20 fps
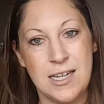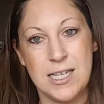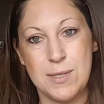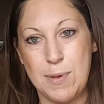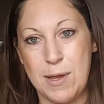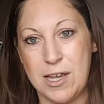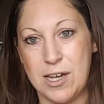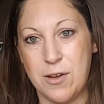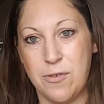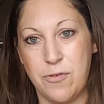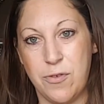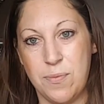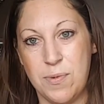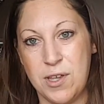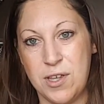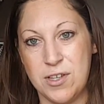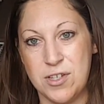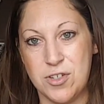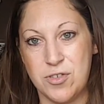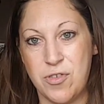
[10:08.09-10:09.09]
needs picking up from
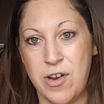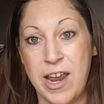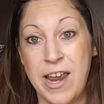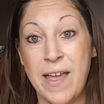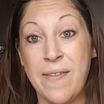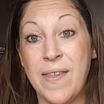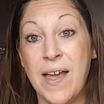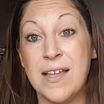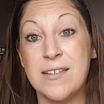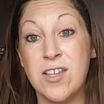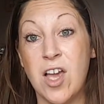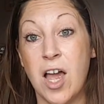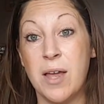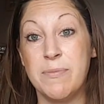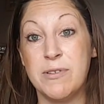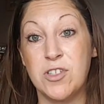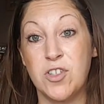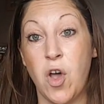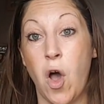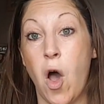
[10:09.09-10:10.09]
nursery, and that
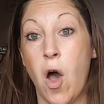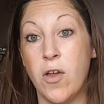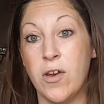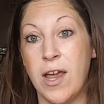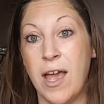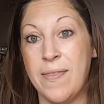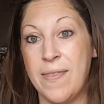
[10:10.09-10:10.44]
time is gone,